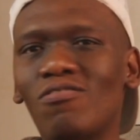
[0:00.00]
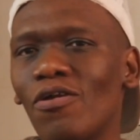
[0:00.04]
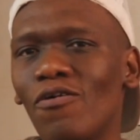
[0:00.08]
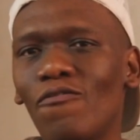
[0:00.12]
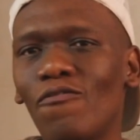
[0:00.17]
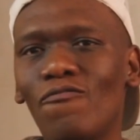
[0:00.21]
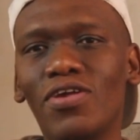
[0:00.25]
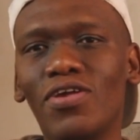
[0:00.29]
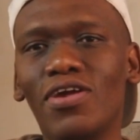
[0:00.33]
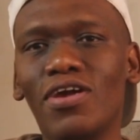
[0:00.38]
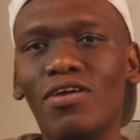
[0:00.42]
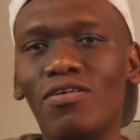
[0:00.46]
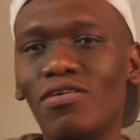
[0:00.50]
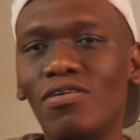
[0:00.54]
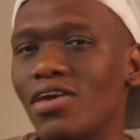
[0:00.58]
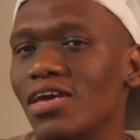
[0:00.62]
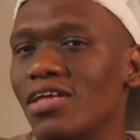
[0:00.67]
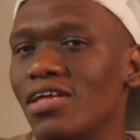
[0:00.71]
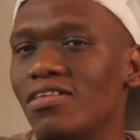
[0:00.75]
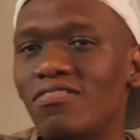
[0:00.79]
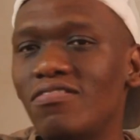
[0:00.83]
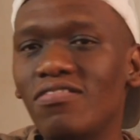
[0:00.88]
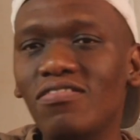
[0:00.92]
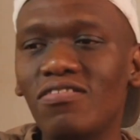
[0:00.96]
South Africa, you
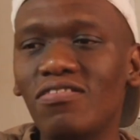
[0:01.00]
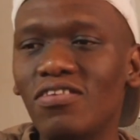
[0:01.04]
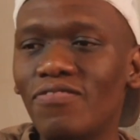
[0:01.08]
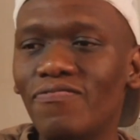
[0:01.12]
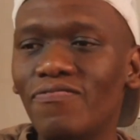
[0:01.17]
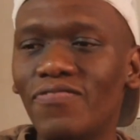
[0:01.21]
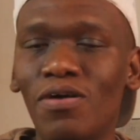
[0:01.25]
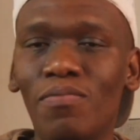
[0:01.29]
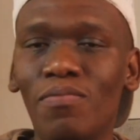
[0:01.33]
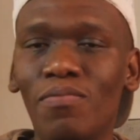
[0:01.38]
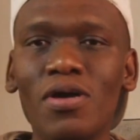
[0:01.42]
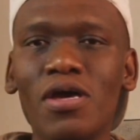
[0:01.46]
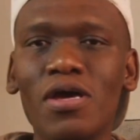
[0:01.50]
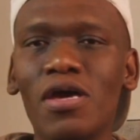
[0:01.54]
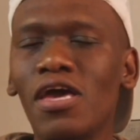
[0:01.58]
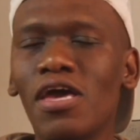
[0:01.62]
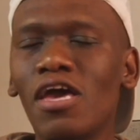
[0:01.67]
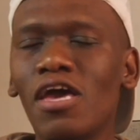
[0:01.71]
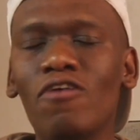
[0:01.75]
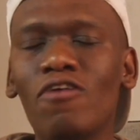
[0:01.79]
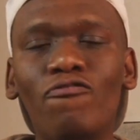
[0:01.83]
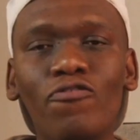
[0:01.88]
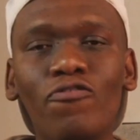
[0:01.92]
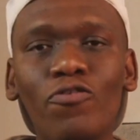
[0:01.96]
can just give them
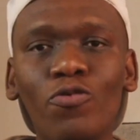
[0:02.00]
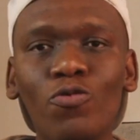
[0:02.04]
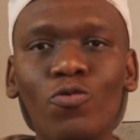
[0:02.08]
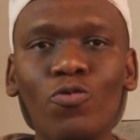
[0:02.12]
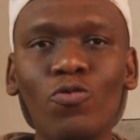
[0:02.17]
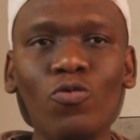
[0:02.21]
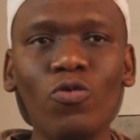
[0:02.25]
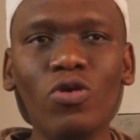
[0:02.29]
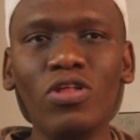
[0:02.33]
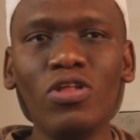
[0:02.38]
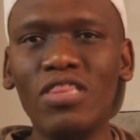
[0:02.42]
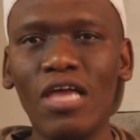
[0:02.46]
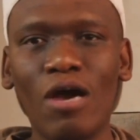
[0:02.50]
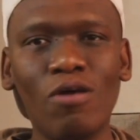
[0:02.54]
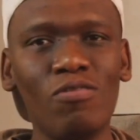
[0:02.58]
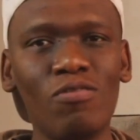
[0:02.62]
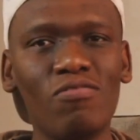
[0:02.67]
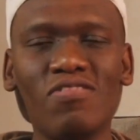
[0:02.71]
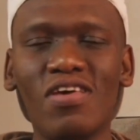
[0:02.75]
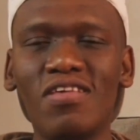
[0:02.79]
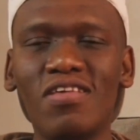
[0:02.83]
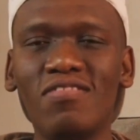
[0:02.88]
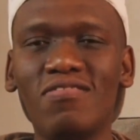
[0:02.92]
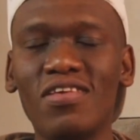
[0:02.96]
a few
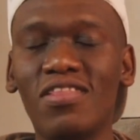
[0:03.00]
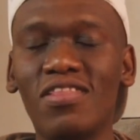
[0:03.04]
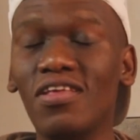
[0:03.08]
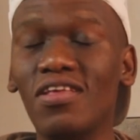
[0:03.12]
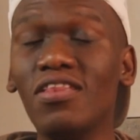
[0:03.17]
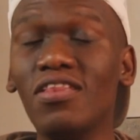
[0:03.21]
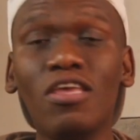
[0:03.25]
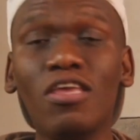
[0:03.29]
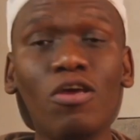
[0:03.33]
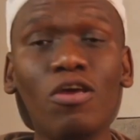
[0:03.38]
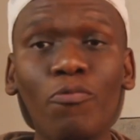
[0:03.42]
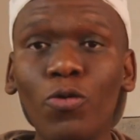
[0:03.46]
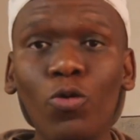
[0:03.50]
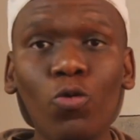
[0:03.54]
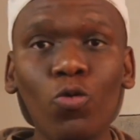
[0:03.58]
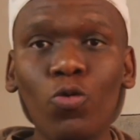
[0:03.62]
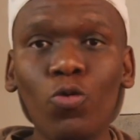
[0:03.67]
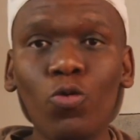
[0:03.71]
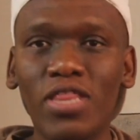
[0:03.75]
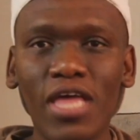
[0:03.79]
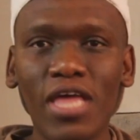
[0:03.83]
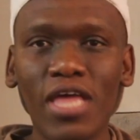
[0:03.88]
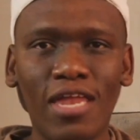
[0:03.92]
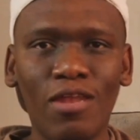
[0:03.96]
thousands and then they will
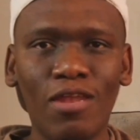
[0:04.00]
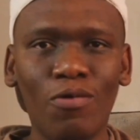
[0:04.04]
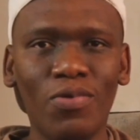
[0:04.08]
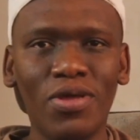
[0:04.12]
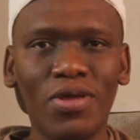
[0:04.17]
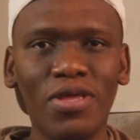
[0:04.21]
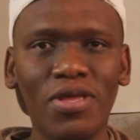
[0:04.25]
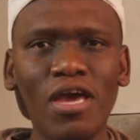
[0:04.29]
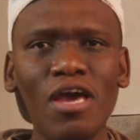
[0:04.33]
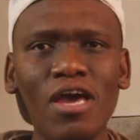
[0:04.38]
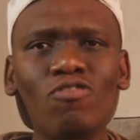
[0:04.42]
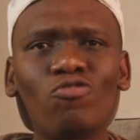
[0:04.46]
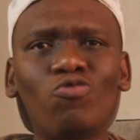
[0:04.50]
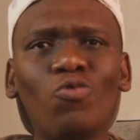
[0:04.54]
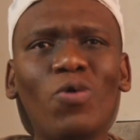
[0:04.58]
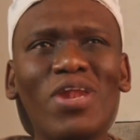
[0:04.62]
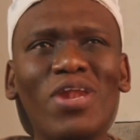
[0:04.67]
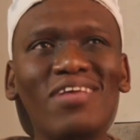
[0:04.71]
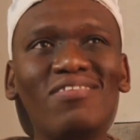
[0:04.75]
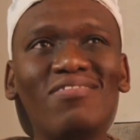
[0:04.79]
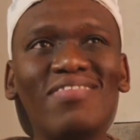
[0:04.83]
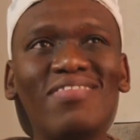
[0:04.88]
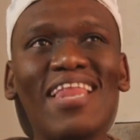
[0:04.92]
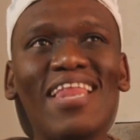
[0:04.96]
look the other way. So
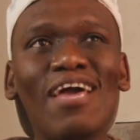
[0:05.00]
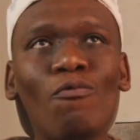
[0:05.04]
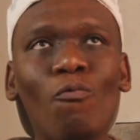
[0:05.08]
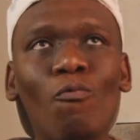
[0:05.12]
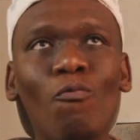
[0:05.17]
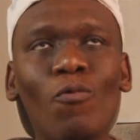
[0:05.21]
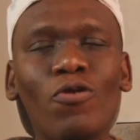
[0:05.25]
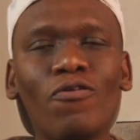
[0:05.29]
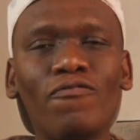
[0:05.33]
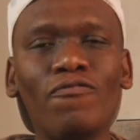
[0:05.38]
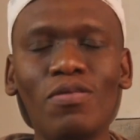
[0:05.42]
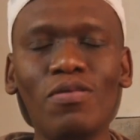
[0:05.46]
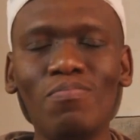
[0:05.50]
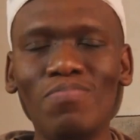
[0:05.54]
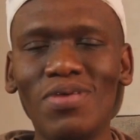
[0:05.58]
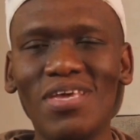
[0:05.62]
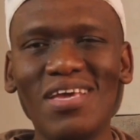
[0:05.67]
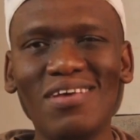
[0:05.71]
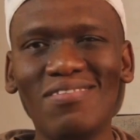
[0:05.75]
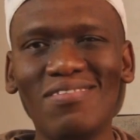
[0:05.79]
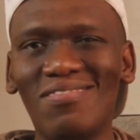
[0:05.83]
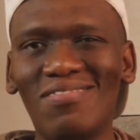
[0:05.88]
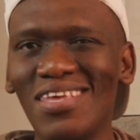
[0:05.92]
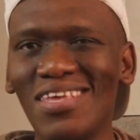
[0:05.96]
that's like one of the
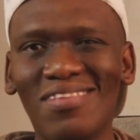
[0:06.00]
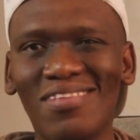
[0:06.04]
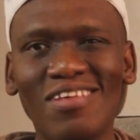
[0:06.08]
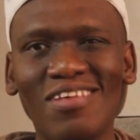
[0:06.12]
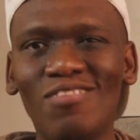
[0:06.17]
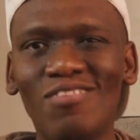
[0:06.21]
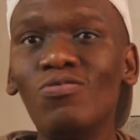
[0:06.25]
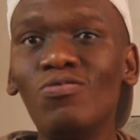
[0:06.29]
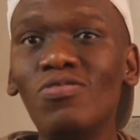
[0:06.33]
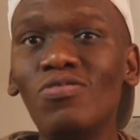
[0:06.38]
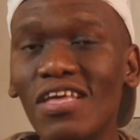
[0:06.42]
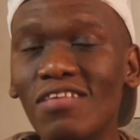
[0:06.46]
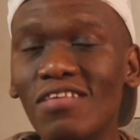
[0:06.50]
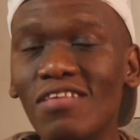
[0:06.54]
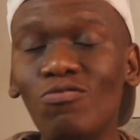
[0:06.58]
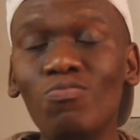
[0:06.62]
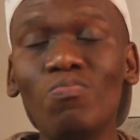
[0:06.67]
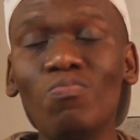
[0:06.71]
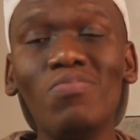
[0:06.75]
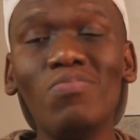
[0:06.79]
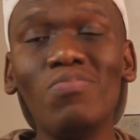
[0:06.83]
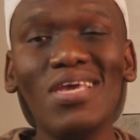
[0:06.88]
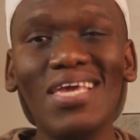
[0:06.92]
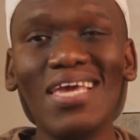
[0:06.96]
biggest thing that's
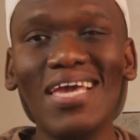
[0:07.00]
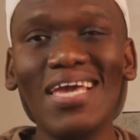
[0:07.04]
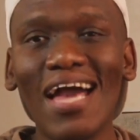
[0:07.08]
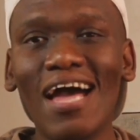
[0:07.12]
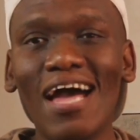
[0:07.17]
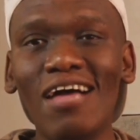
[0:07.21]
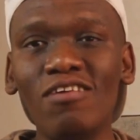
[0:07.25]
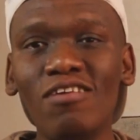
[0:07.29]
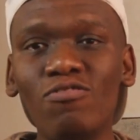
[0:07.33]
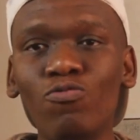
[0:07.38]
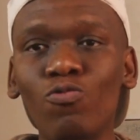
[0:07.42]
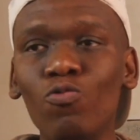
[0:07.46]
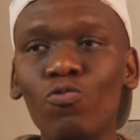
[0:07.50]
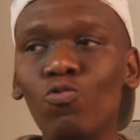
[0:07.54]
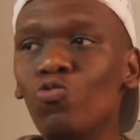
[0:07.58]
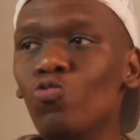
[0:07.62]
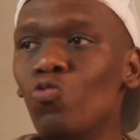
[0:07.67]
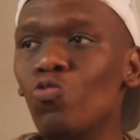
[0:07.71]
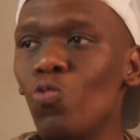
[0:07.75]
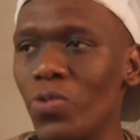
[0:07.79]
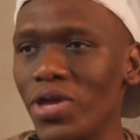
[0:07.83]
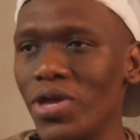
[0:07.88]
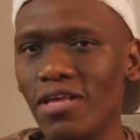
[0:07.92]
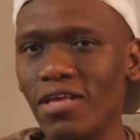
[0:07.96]
making us
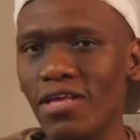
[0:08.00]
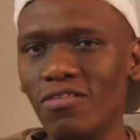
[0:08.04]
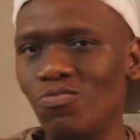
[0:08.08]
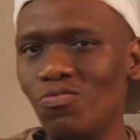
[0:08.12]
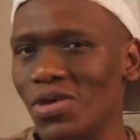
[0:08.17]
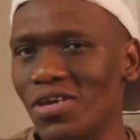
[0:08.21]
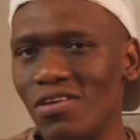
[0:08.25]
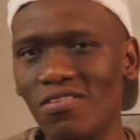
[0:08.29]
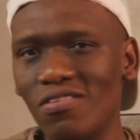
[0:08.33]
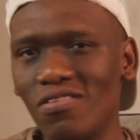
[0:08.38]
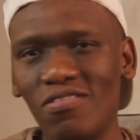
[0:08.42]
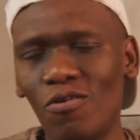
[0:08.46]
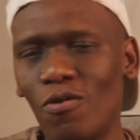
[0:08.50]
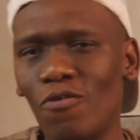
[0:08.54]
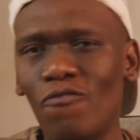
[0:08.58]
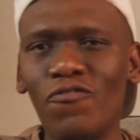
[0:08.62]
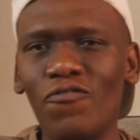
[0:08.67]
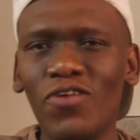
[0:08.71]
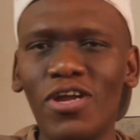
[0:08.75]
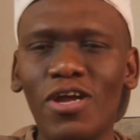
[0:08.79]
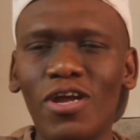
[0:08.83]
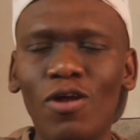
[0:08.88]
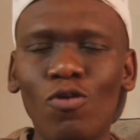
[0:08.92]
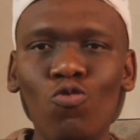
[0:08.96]
look weak. It's making South
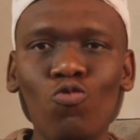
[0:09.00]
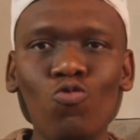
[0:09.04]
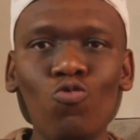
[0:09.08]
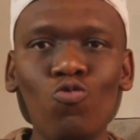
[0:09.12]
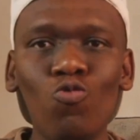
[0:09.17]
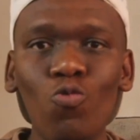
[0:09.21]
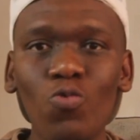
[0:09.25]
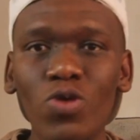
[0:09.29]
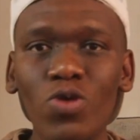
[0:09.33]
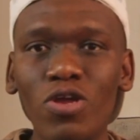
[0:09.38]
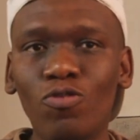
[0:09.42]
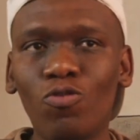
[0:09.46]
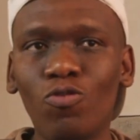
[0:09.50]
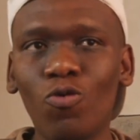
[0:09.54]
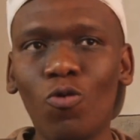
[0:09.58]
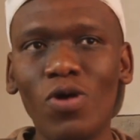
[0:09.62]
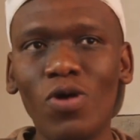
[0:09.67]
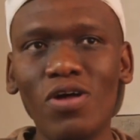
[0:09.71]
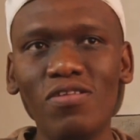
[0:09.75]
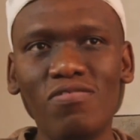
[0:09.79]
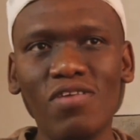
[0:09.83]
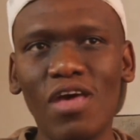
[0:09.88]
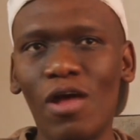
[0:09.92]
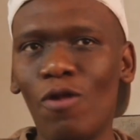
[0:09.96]
Africa look weak
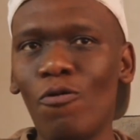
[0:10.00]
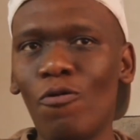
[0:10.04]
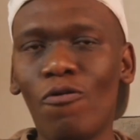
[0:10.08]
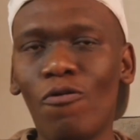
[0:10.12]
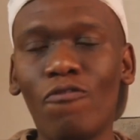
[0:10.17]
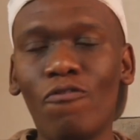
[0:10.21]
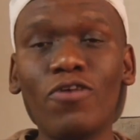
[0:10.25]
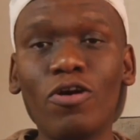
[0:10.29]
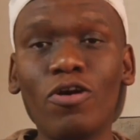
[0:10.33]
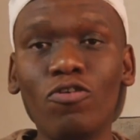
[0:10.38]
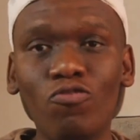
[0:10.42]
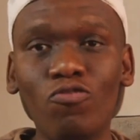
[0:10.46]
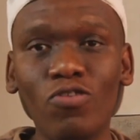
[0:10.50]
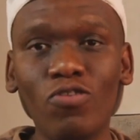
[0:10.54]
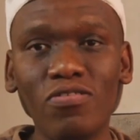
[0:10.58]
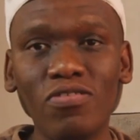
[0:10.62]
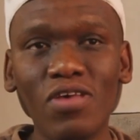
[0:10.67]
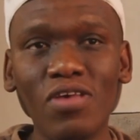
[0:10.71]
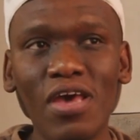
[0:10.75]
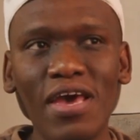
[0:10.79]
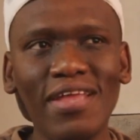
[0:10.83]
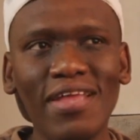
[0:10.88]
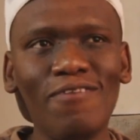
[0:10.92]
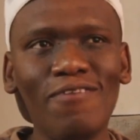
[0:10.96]
towards a lot of
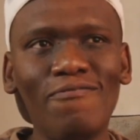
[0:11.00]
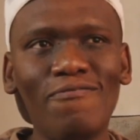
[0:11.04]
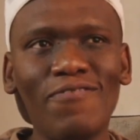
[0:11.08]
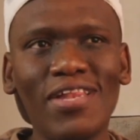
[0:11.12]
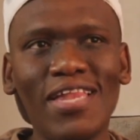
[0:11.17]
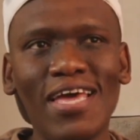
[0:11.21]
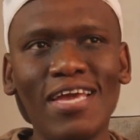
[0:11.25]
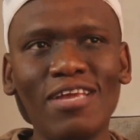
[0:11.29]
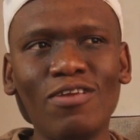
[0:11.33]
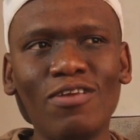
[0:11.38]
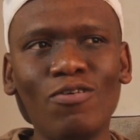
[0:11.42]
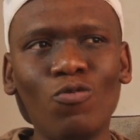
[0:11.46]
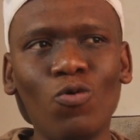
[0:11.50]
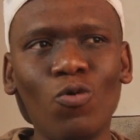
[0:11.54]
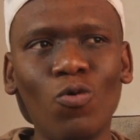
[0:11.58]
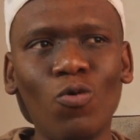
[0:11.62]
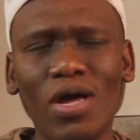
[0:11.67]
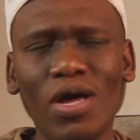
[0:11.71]
countries. They feel like,